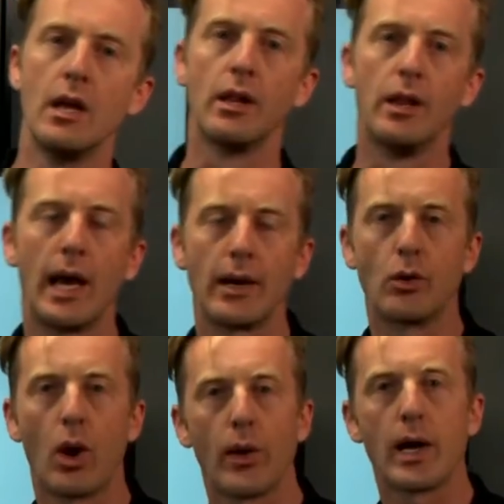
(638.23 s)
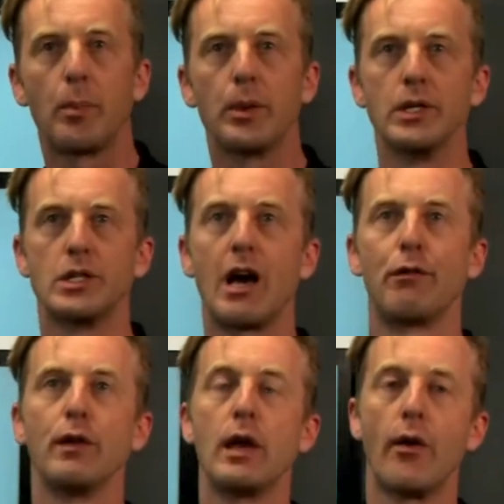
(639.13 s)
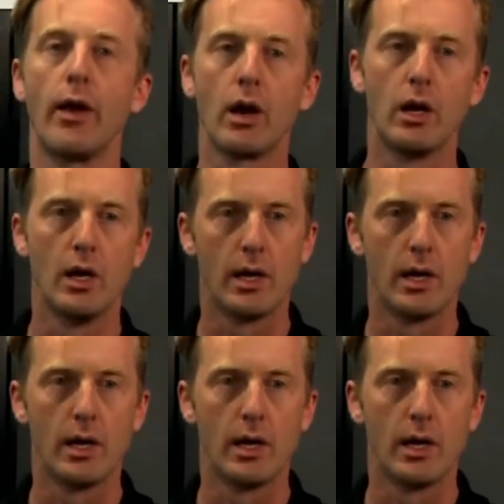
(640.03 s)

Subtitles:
that growing up in a tough area